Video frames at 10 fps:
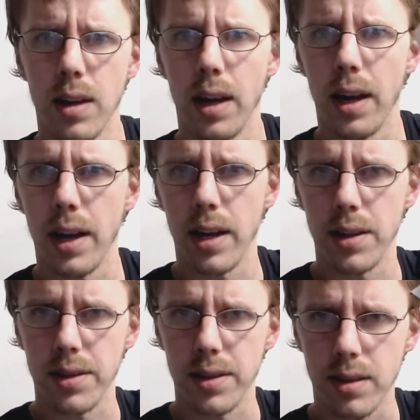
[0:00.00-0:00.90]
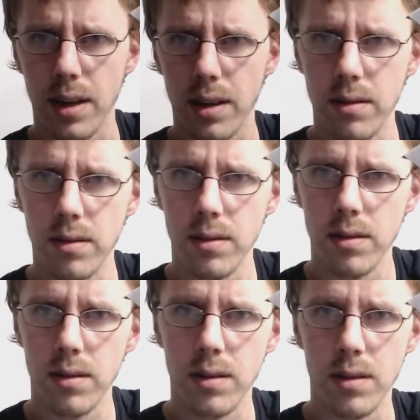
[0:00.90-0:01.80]
And this side.
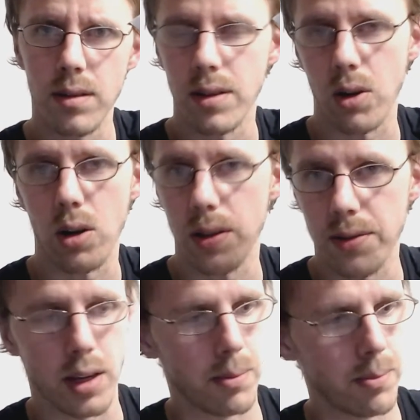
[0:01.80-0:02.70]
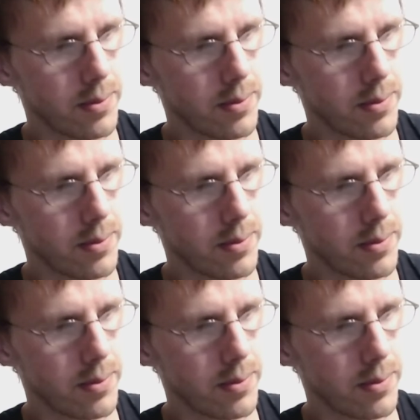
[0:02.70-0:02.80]
They're all the same.